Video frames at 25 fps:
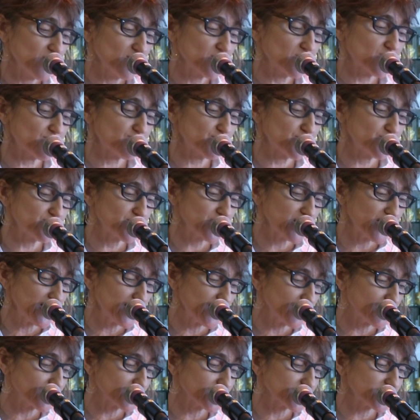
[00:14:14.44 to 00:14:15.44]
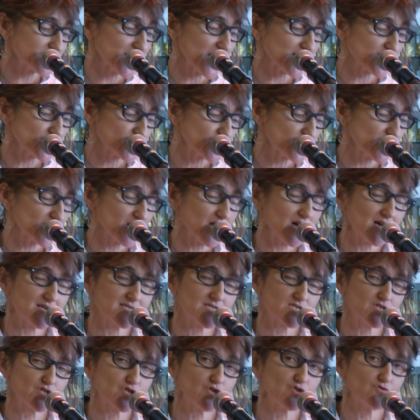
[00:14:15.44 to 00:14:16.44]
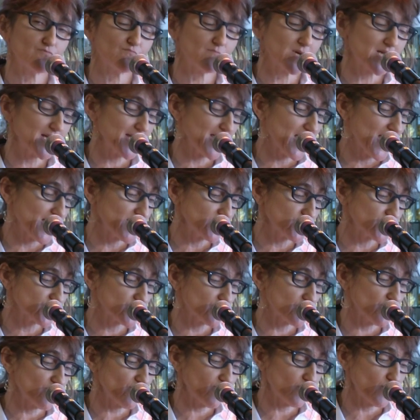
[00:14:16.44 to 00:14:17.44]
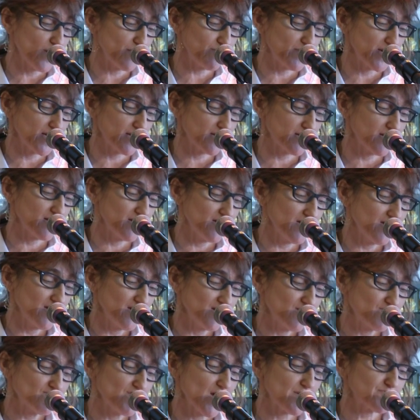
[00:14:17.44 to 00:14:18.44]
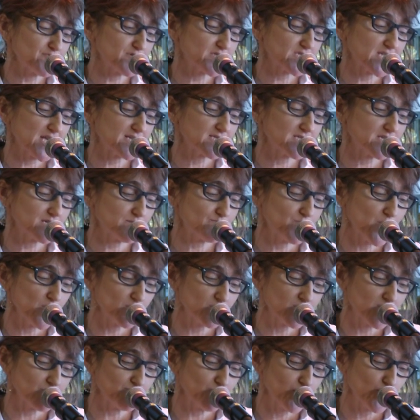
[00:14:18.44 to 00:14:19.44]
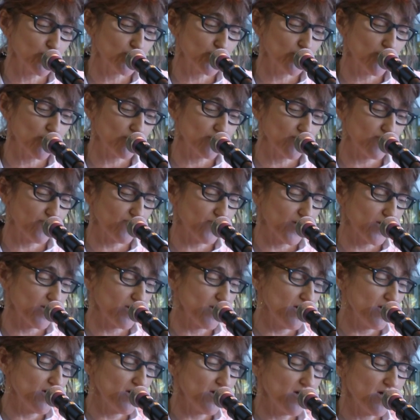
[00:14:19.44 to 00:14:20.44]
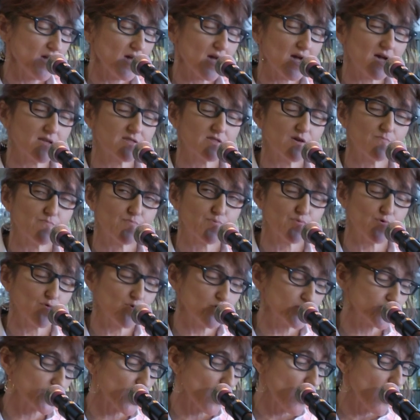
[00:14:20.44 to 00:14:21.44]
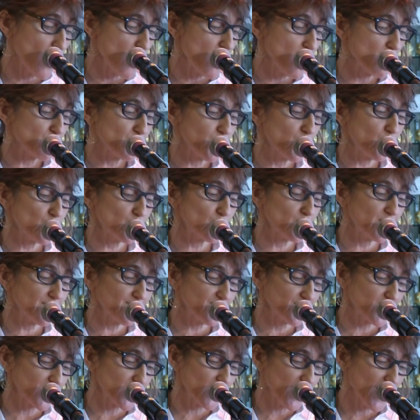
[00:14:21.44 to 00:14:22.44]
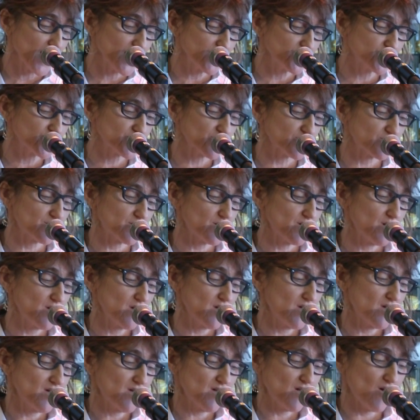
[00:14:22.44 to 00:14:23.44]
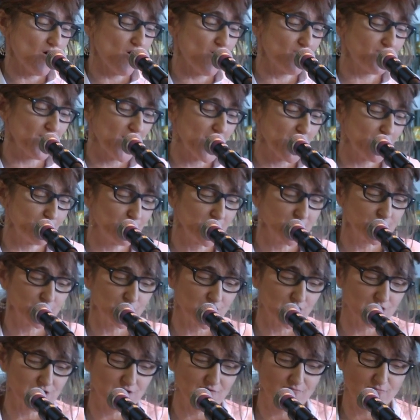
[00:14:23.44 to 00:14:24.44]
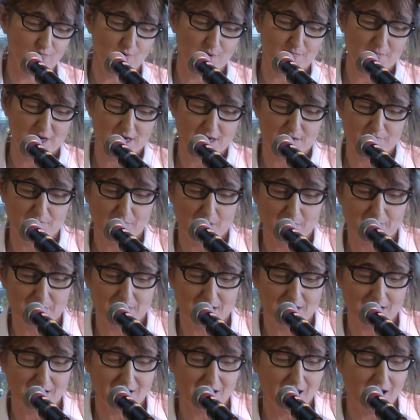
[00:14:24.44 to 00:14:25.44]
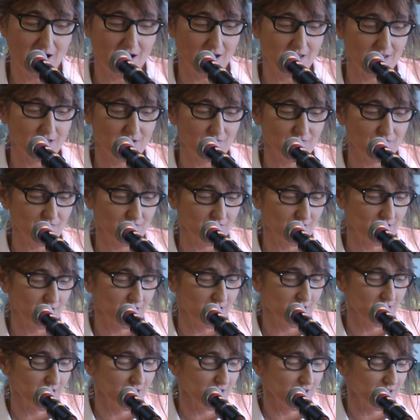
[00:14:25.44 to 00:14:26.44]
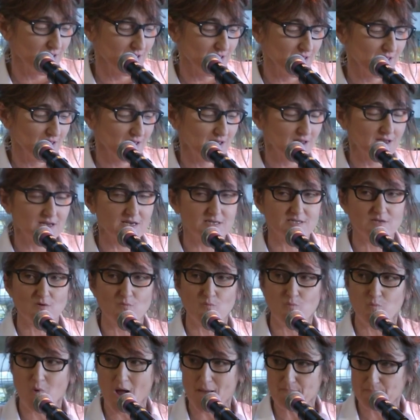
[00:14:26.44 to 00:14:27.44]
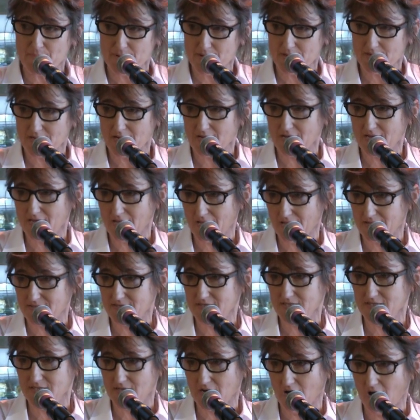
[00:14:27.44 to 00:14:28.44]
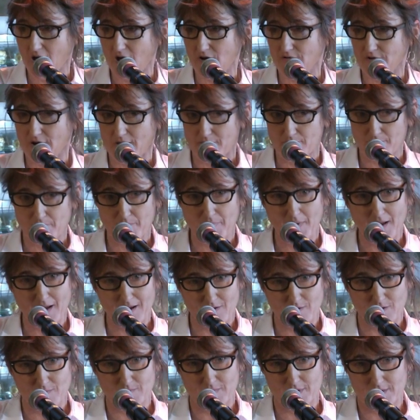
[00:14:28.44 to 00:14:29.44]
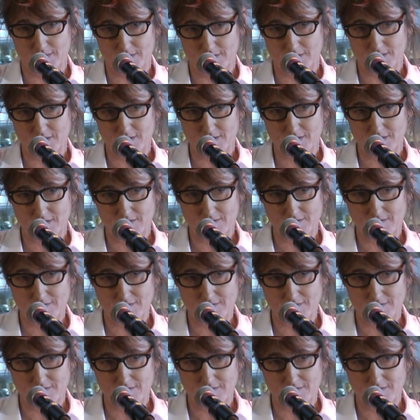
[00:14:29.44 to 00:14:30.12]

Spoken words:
the routine sexualized humiliation of women represented both in pornography and the broader pornification of images of women in public life is a weapon against our empowerment.